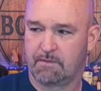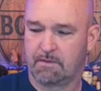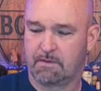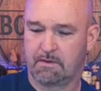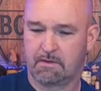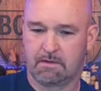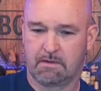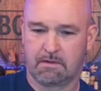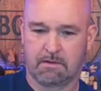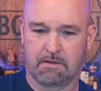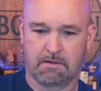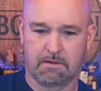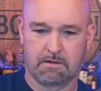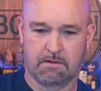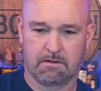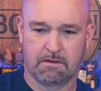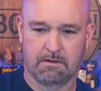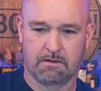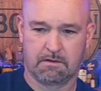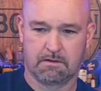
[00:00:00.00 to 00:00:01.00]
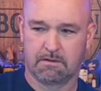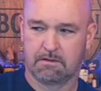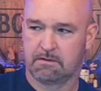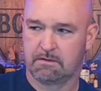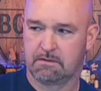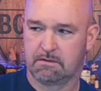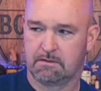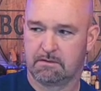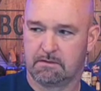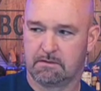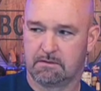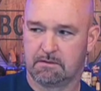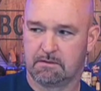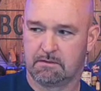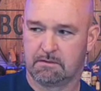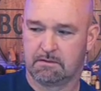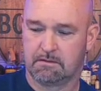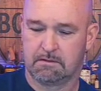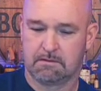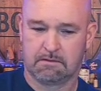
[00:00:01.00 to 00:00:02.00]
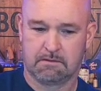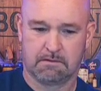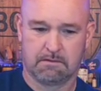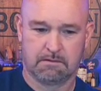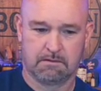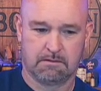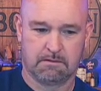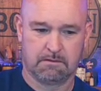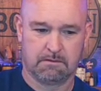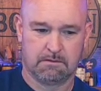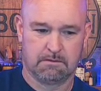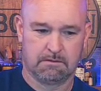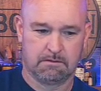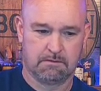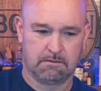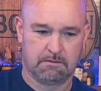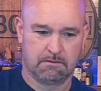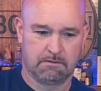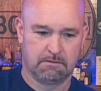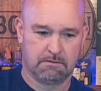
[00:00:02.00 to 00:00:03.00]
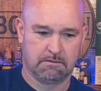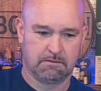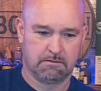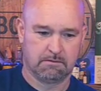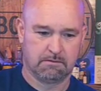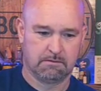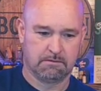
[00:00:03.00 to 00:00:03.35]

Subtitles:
The person shown says nothing.